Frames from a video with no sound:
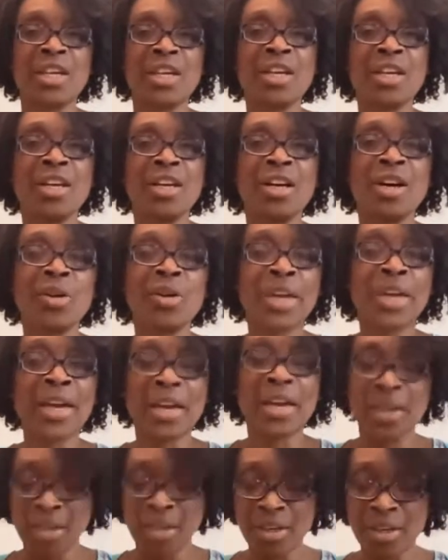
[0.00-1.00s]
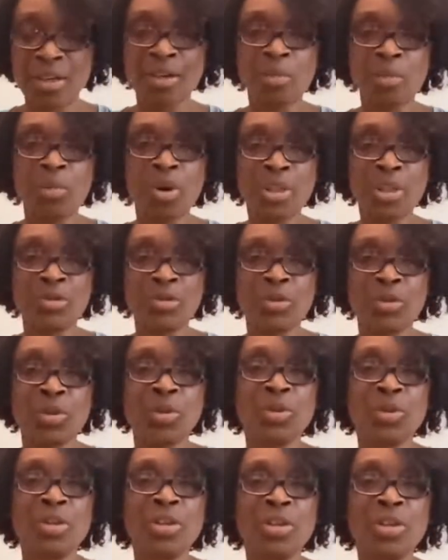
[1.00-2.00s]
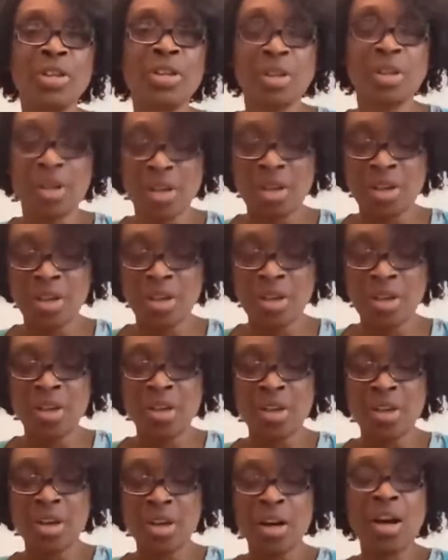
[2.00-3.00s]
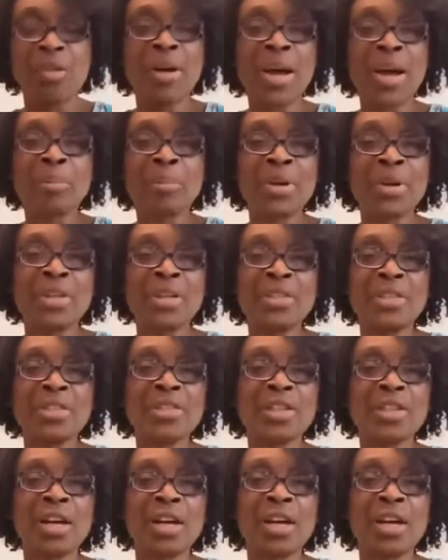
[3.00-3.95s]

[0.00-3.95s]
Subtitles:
Okay, wonderful. All right, Burns.